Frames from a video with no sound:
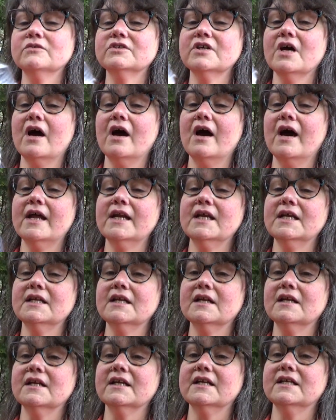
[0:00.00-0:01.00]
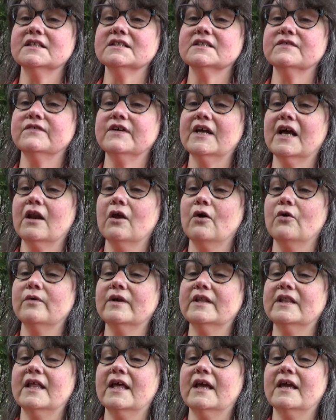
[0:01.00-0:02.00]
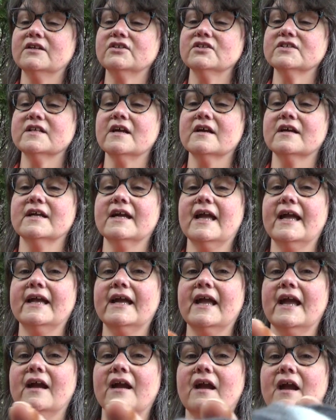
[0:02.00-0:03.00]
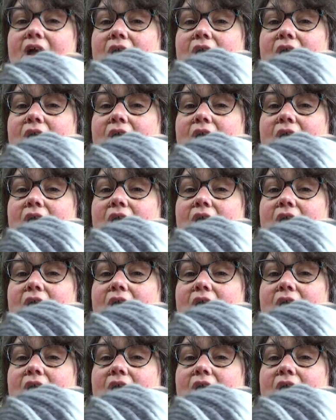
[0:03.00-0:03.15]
tiny little hints of yellow in there, just like a Gang Gang,